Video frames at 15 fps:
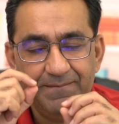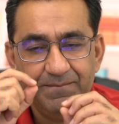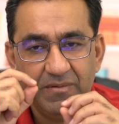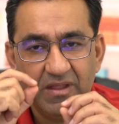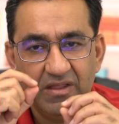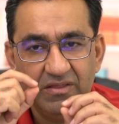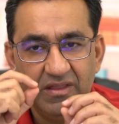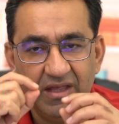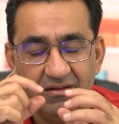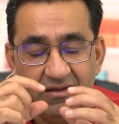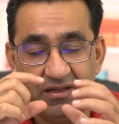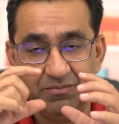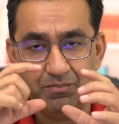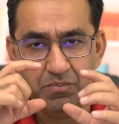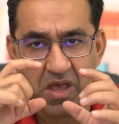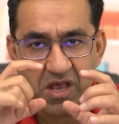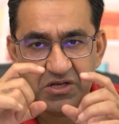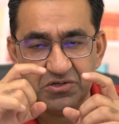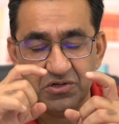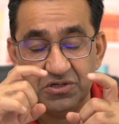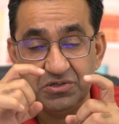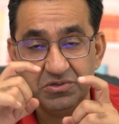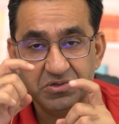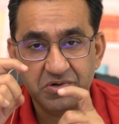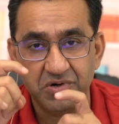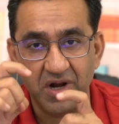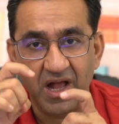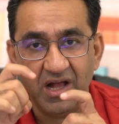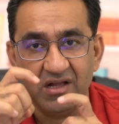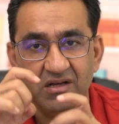then make sure you
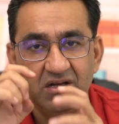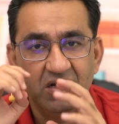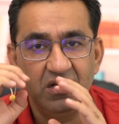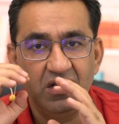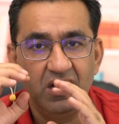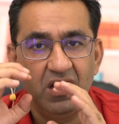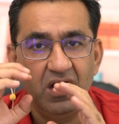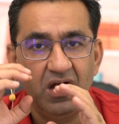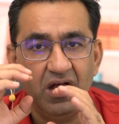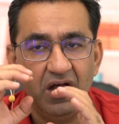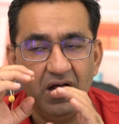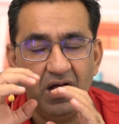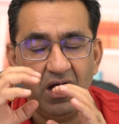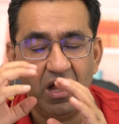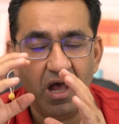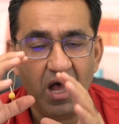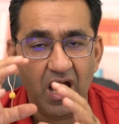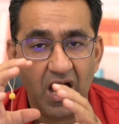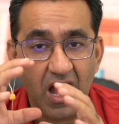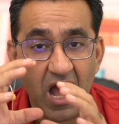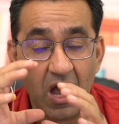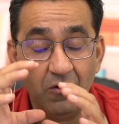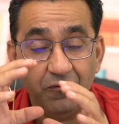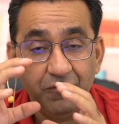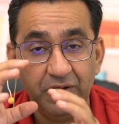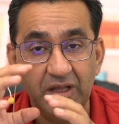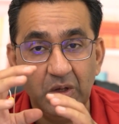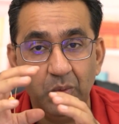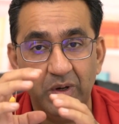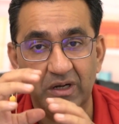track how
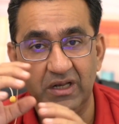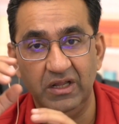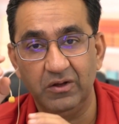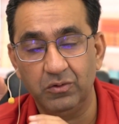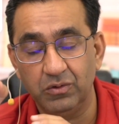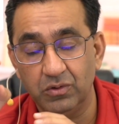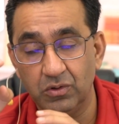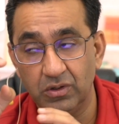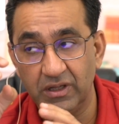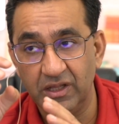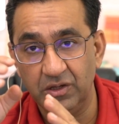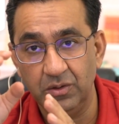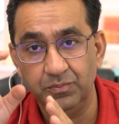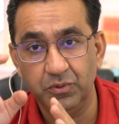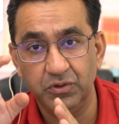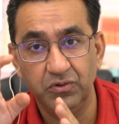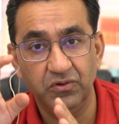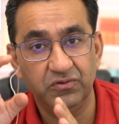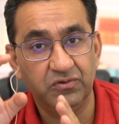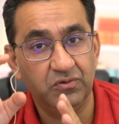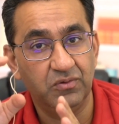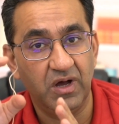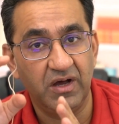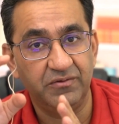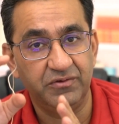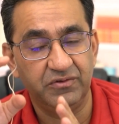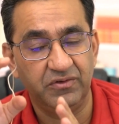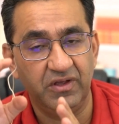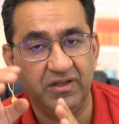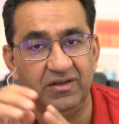frequently can you put those 2
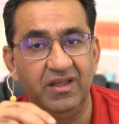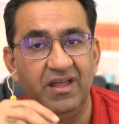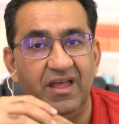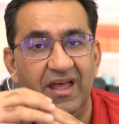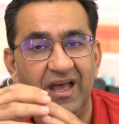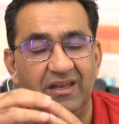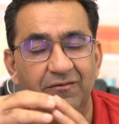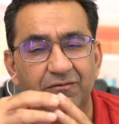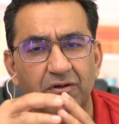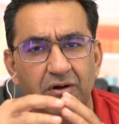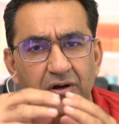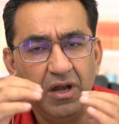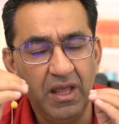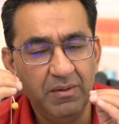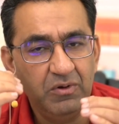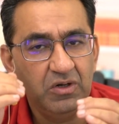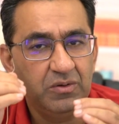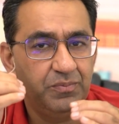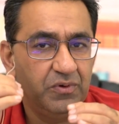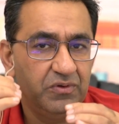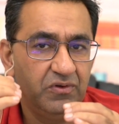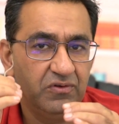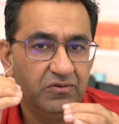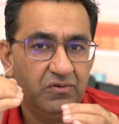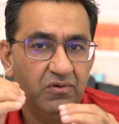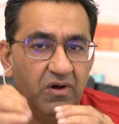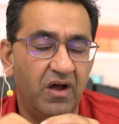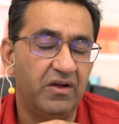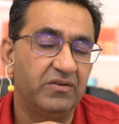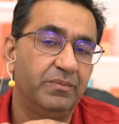hours in. And if you're unable to put those 2
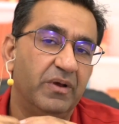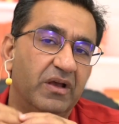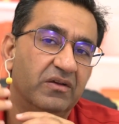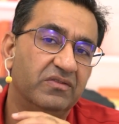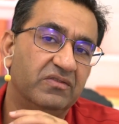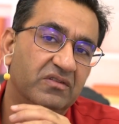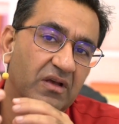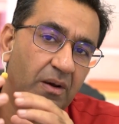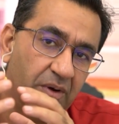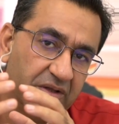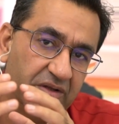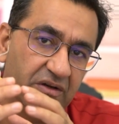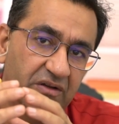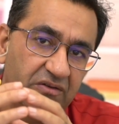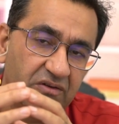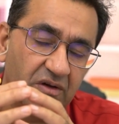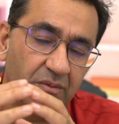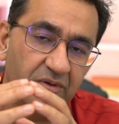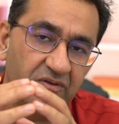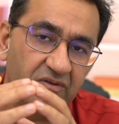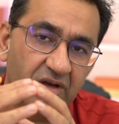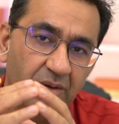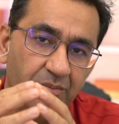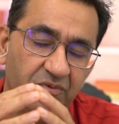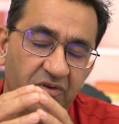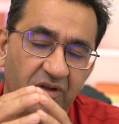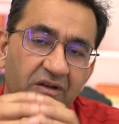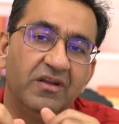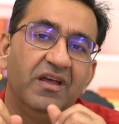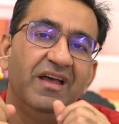hours because some other disturbance comes
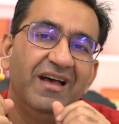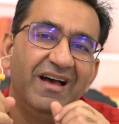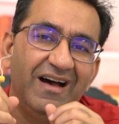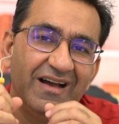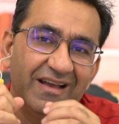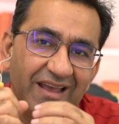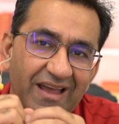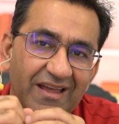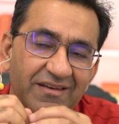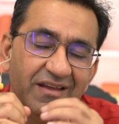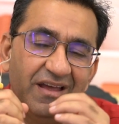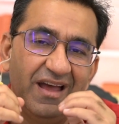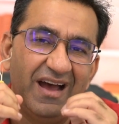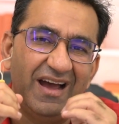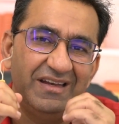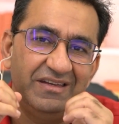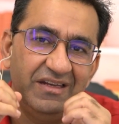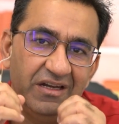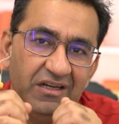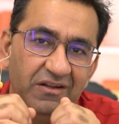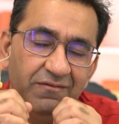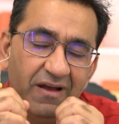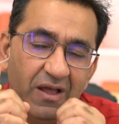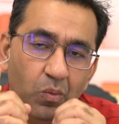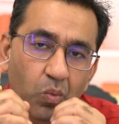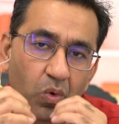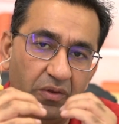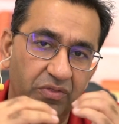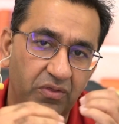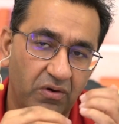in, again, identify
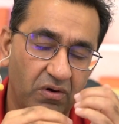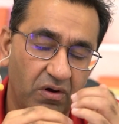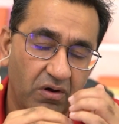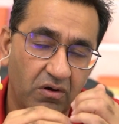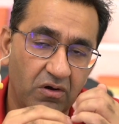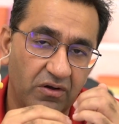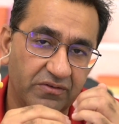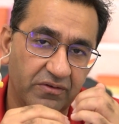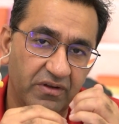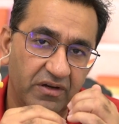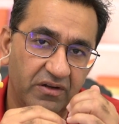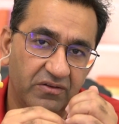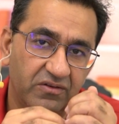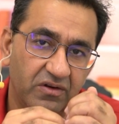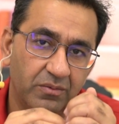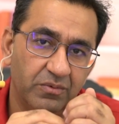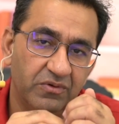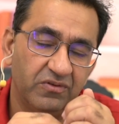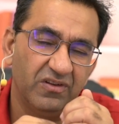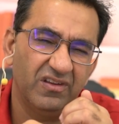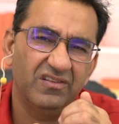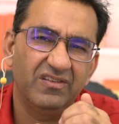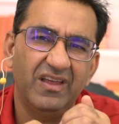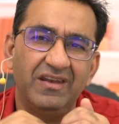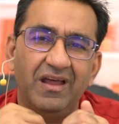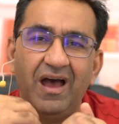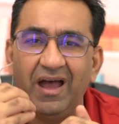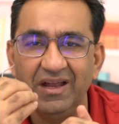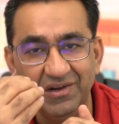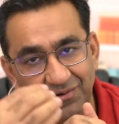what the cause of that disturbance is and
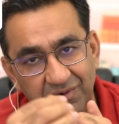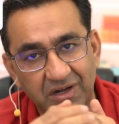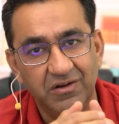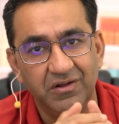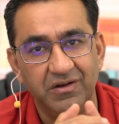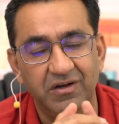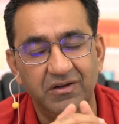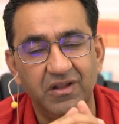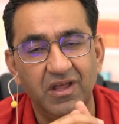iterate on it.